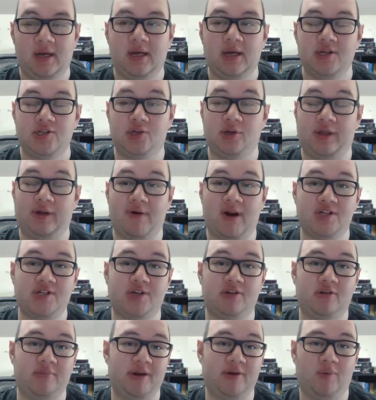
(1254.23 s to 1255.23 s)
So they
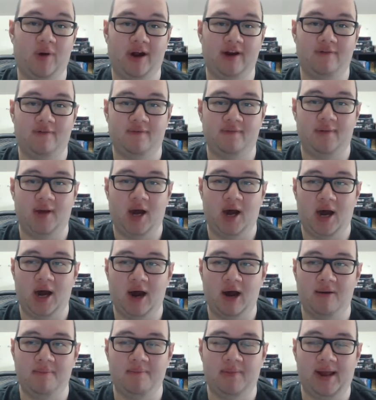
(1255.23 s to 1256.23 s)
rescue the midwife,
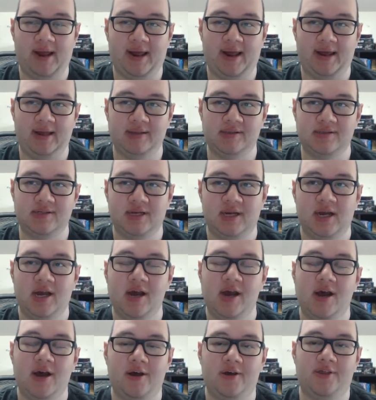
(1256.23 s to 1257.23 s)
and
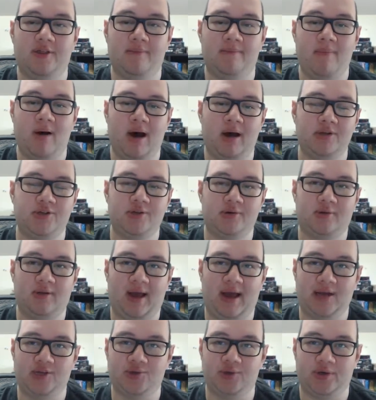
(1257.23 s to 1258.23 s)
the module
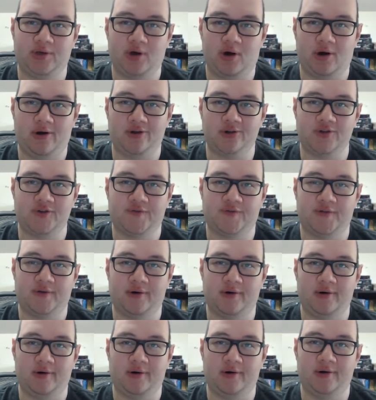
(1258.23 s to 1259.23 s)
actually calls
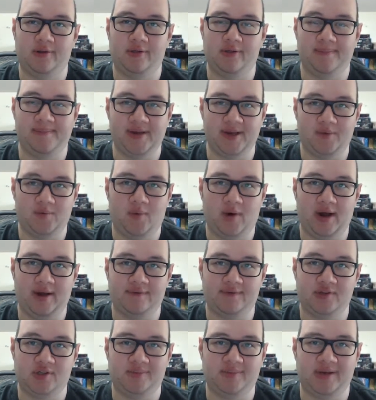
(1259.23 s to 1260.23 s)
for the midwife
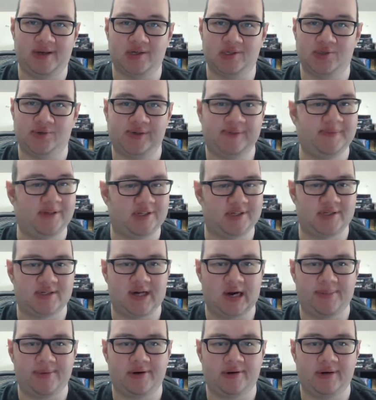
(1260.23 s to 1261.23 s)
to be extremely
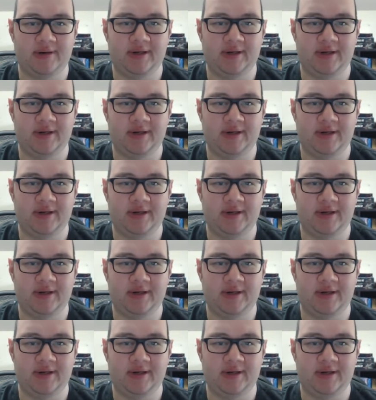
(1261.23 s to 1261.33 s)
stubborn